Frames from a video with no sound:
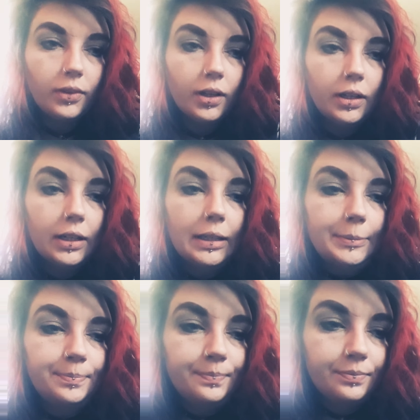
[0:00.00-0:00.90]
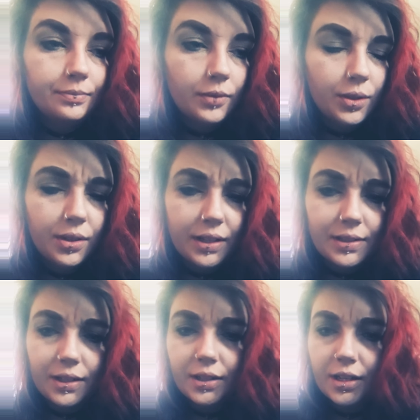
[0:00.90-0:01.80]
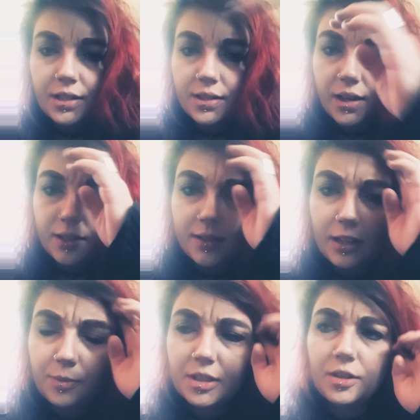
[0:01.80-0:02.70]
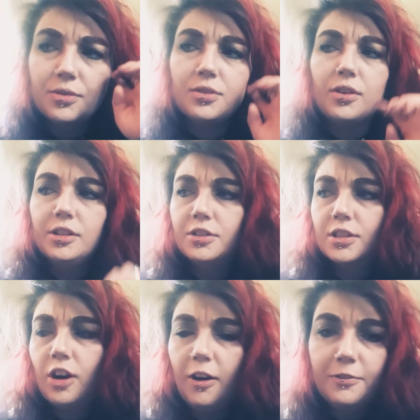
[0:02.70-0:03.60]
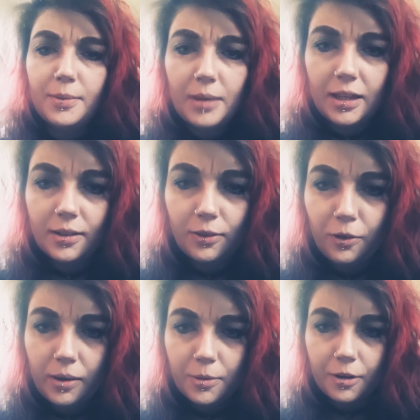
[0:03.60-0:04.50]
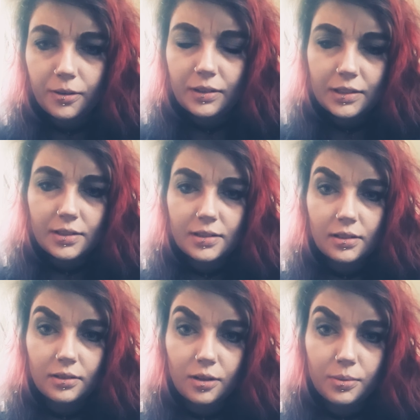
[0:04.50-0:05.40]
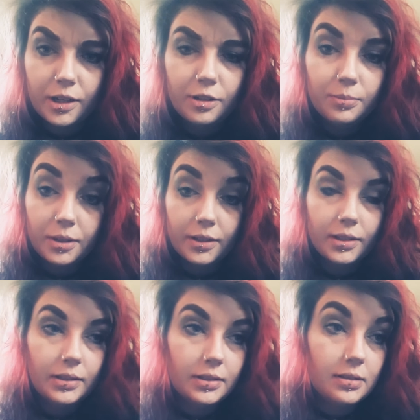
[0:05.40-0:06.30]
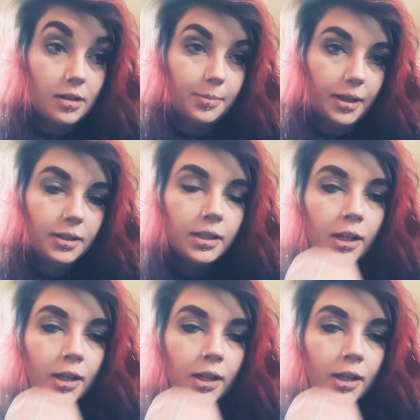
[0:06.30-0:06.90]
Oh, that's good. I just got Cinnamon Toast Crunch Coffee Mate Creamer. It's a little weird, but it's not bad.